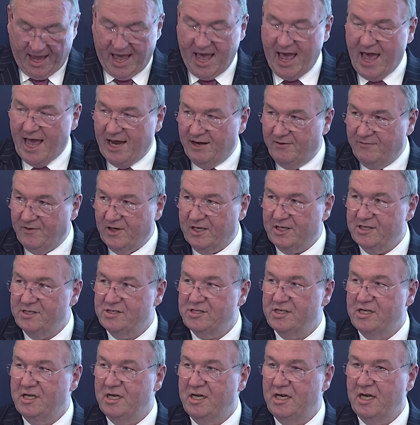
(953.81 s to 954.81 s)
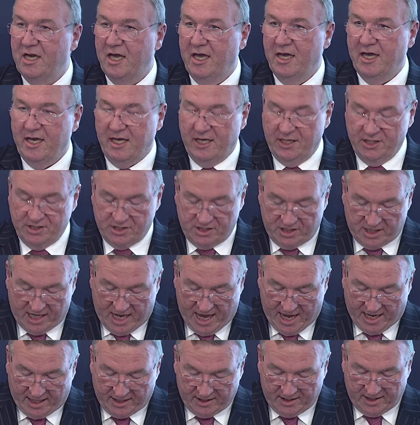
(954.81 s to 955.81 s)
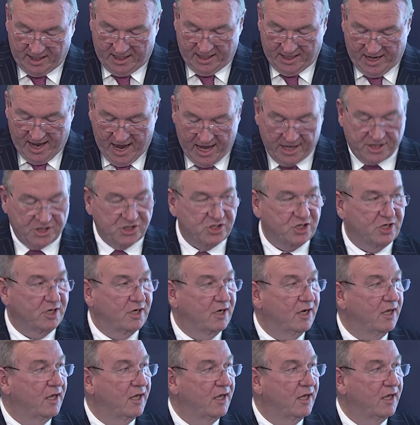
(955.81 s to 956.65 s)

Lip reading: advocacy is tact in action,